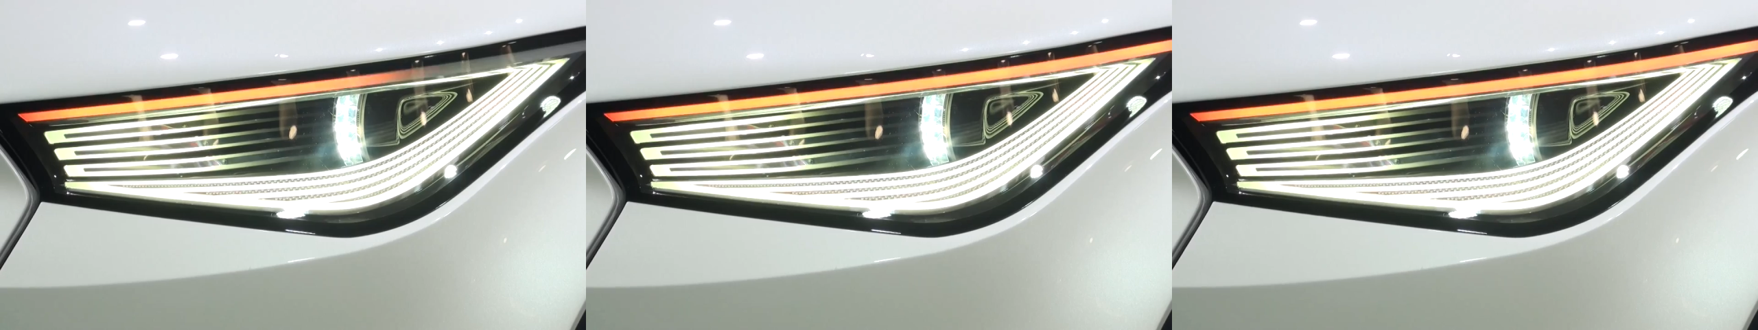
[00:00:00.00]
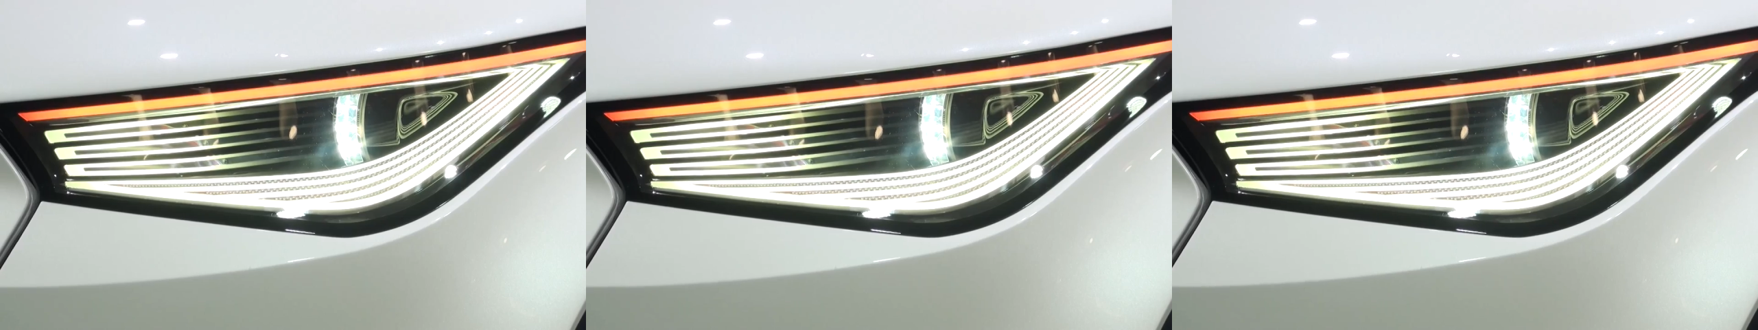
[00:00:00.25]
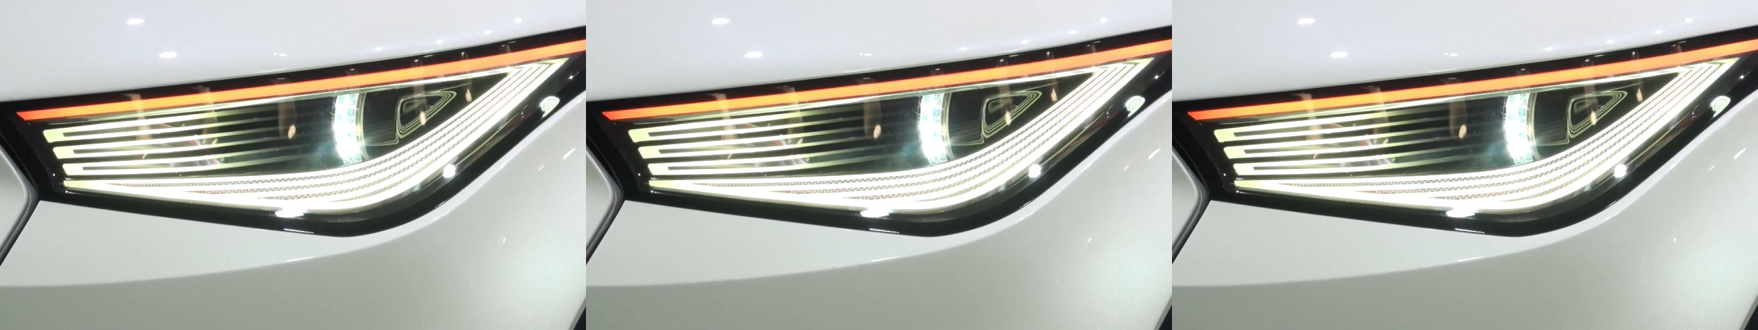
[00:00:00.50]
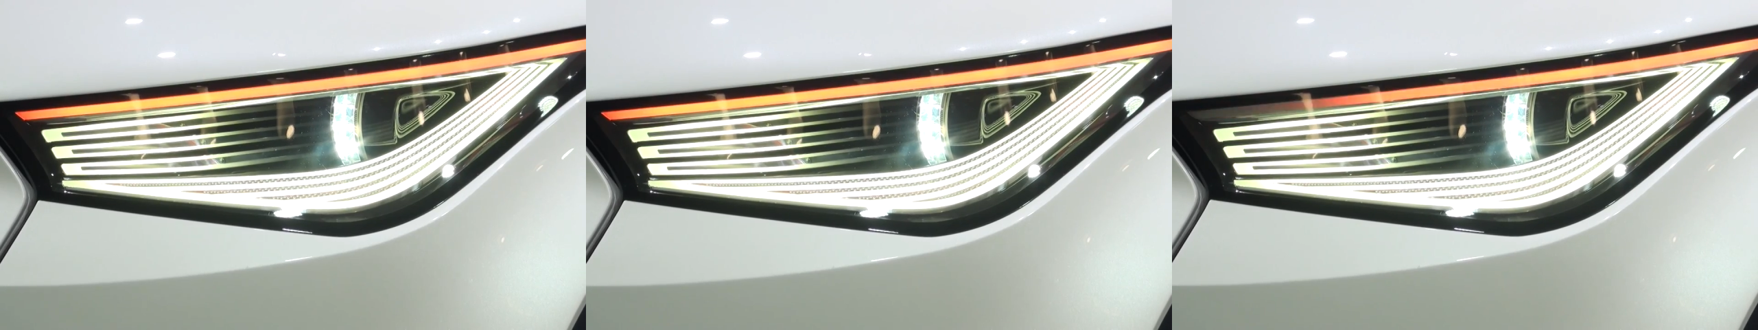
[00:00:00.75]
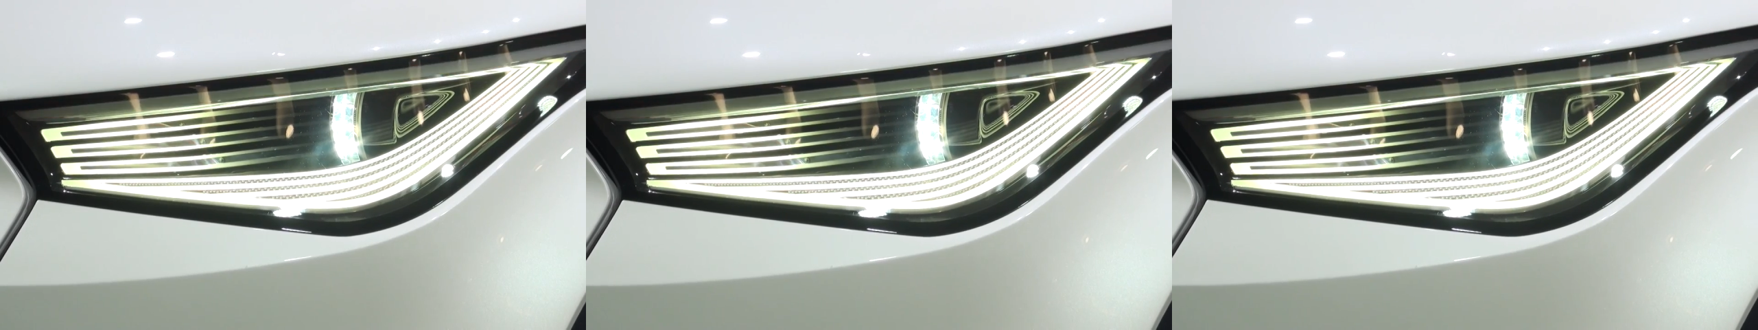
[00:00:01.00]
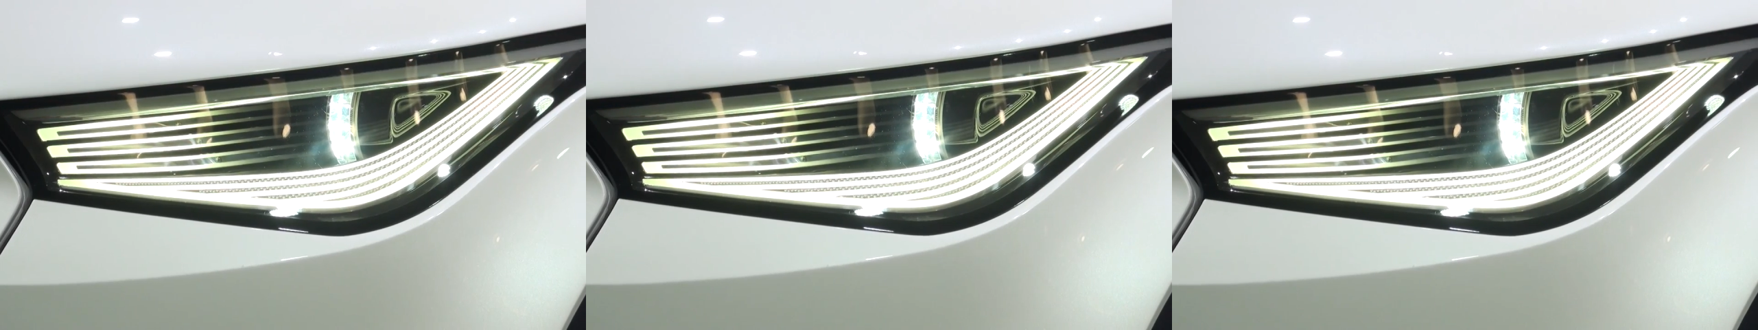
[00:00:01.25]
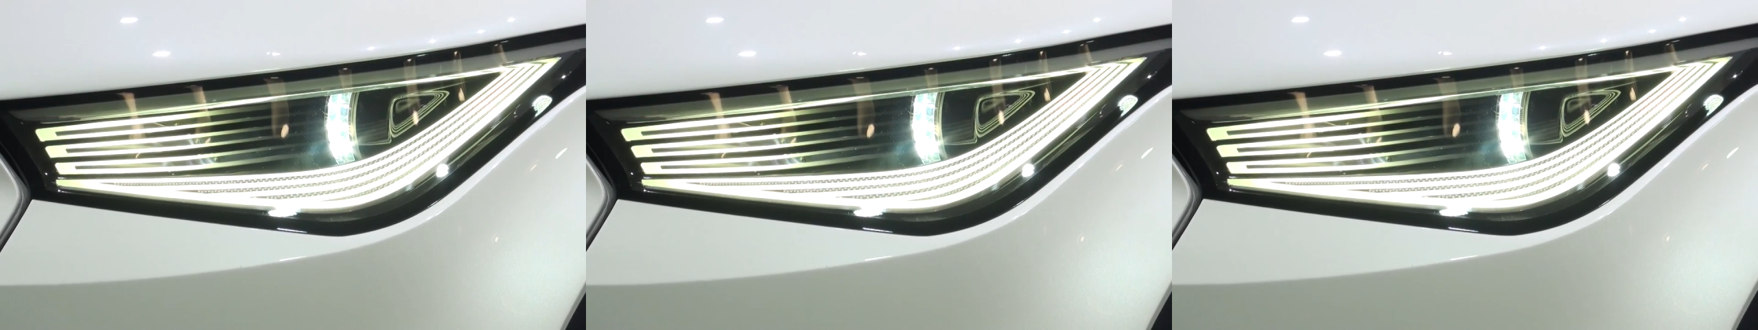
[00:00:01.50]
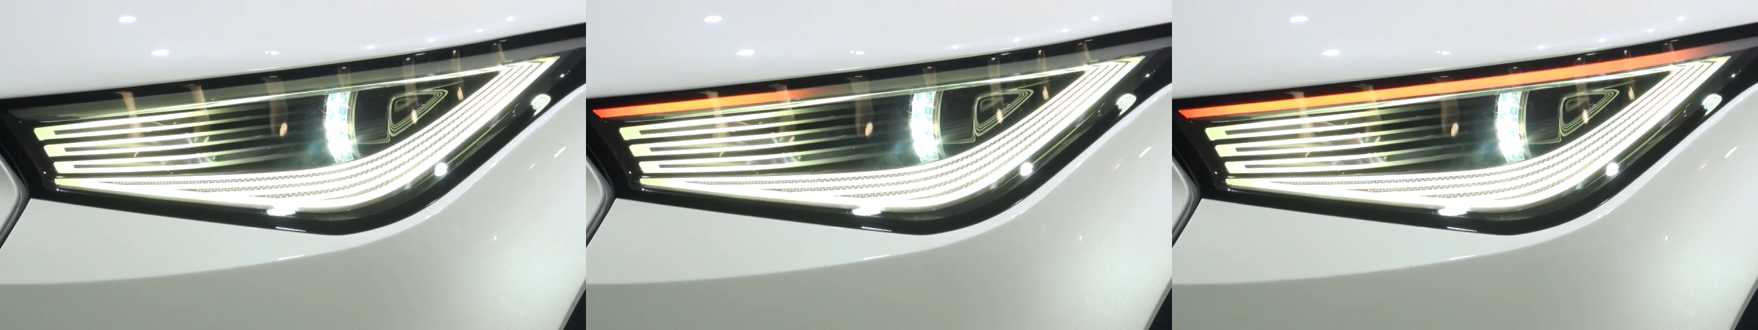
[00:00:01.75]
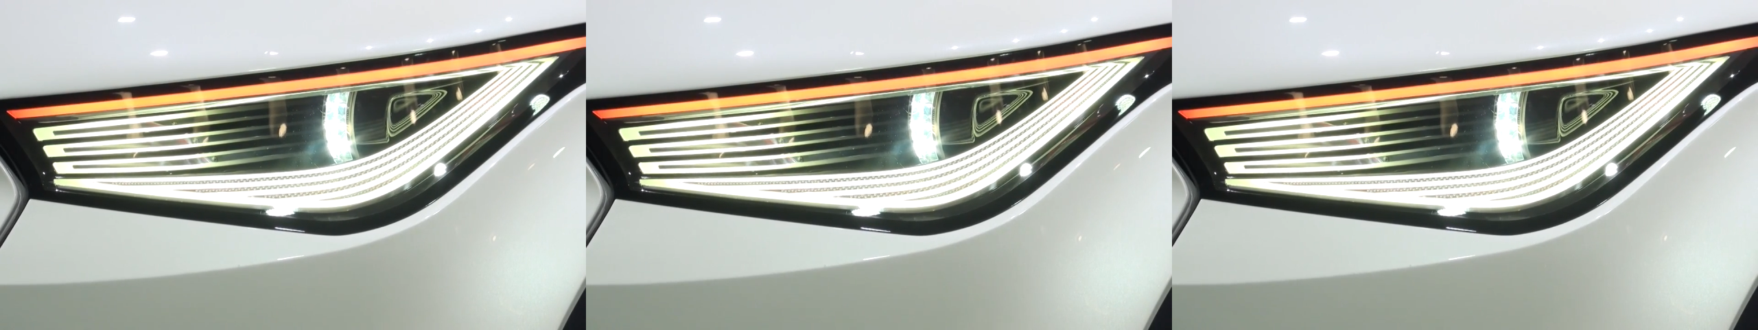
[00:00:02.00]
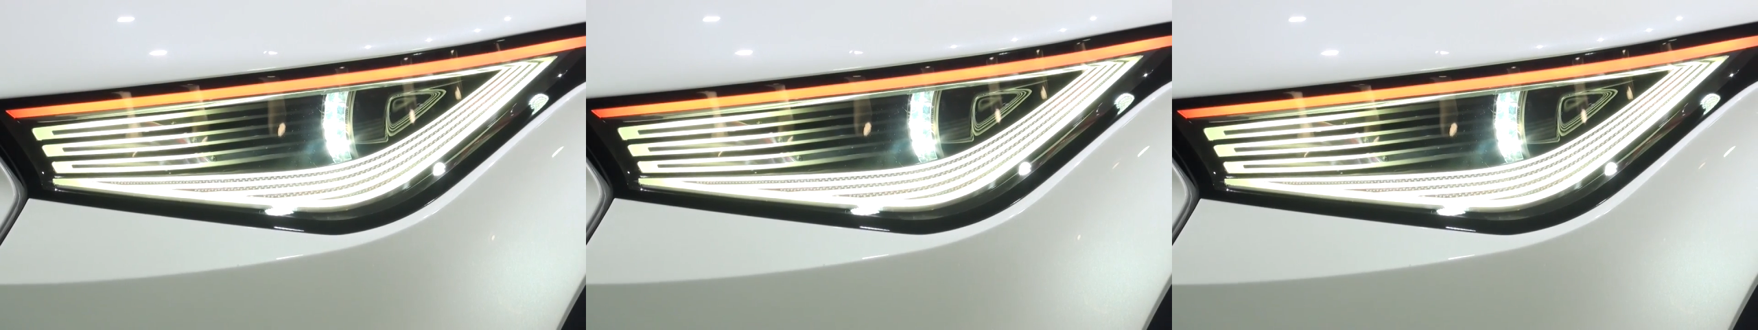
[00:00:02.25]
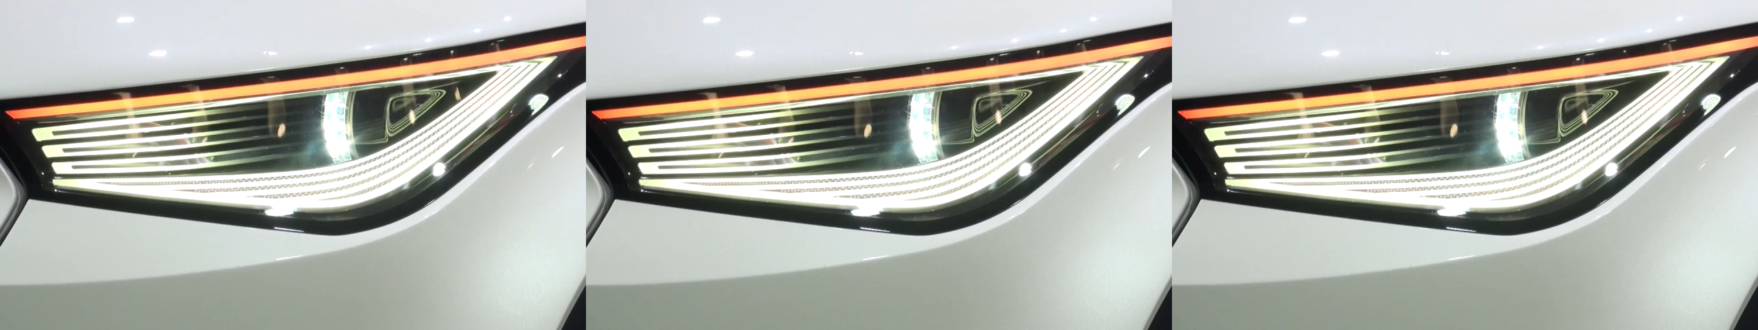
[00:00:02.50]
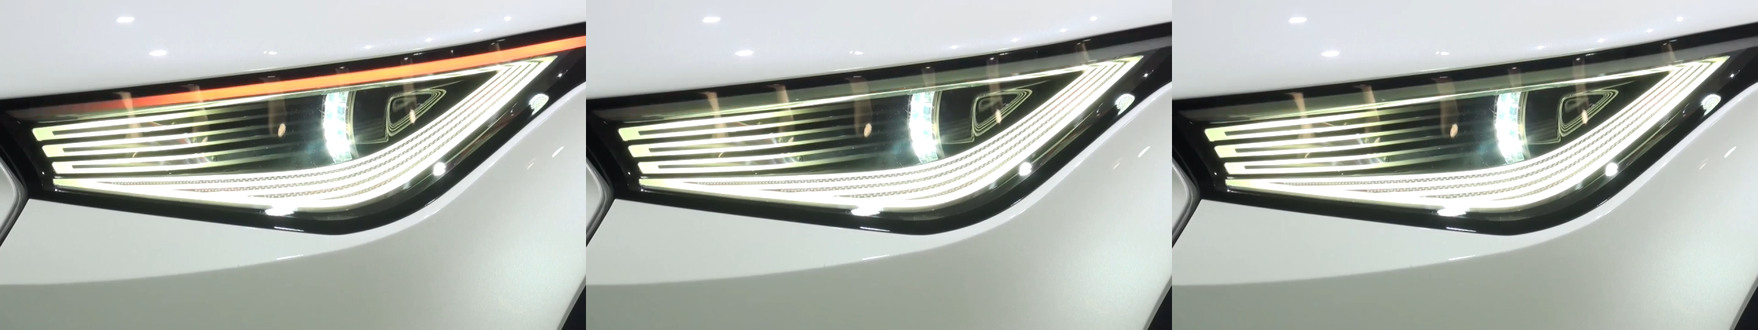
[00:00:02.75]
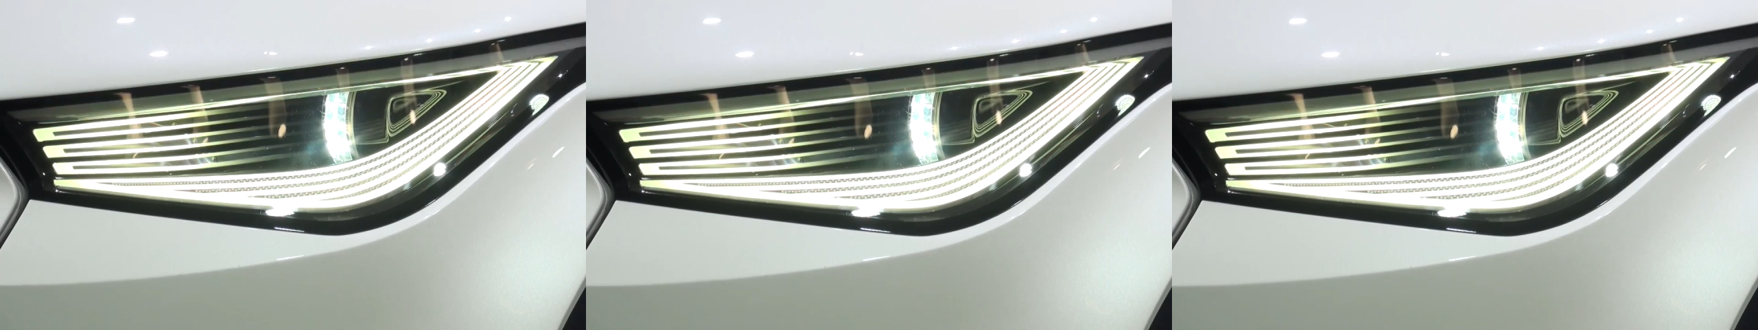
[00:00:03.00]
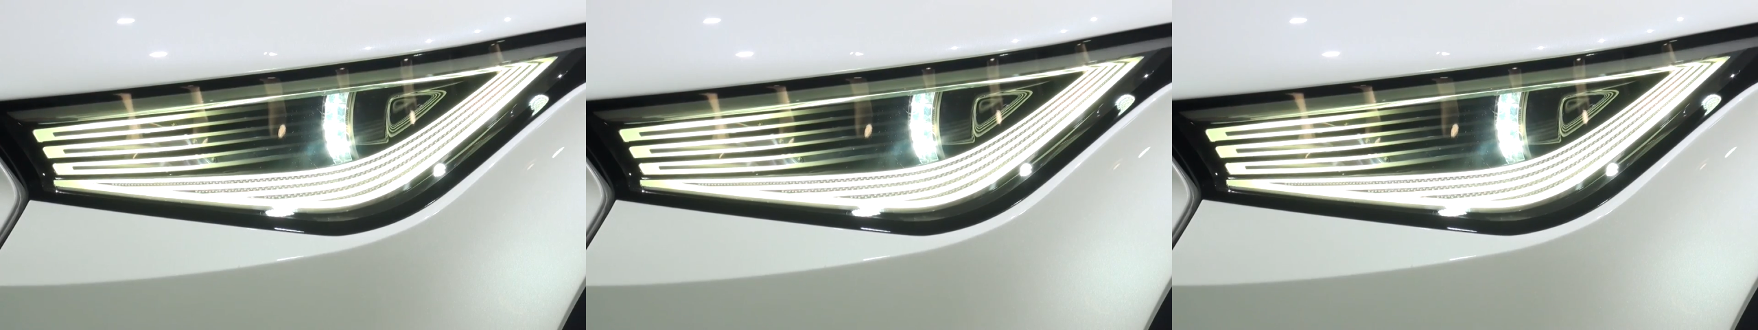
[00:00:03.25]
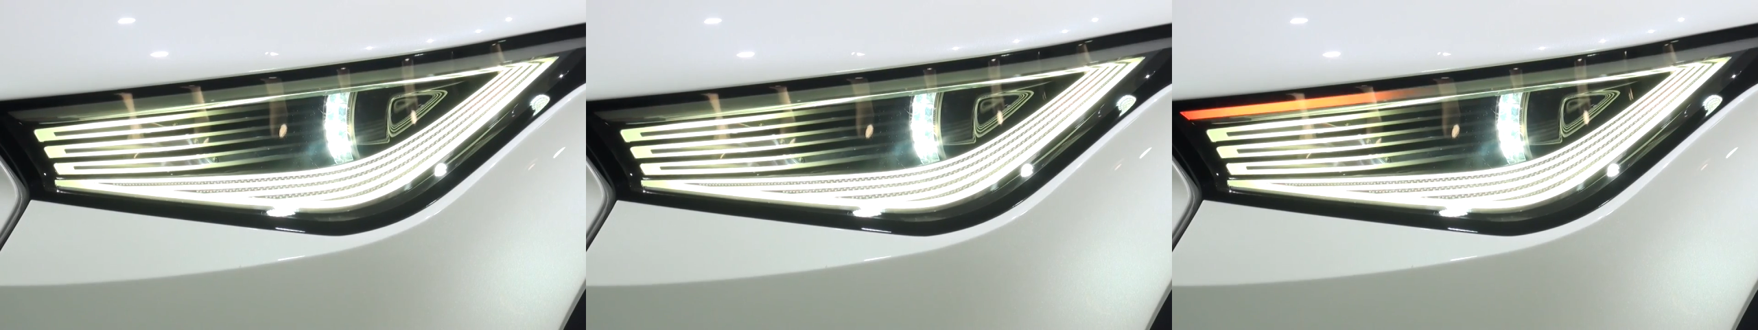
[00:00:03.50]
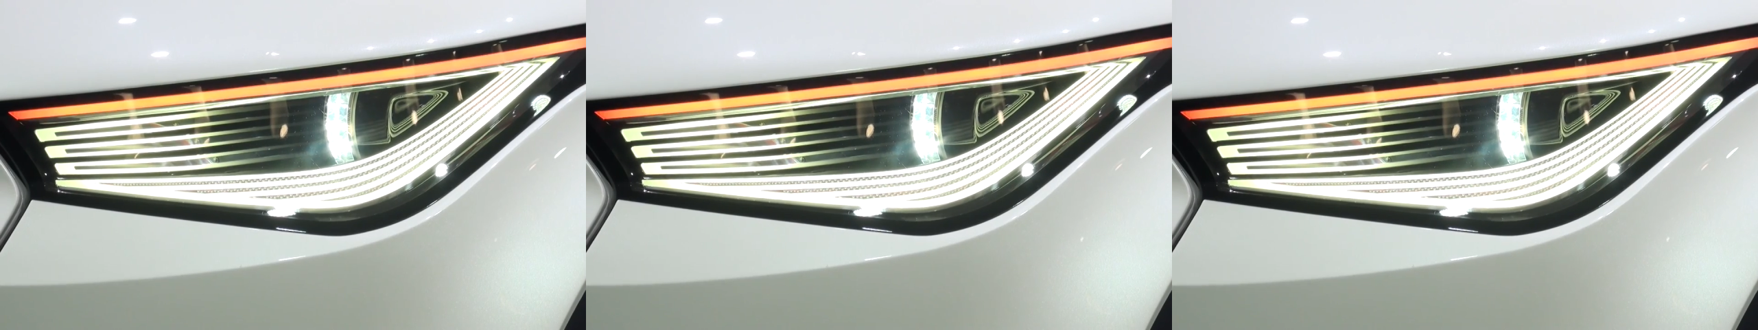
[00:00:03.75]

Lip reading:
[unreadable: no face in view]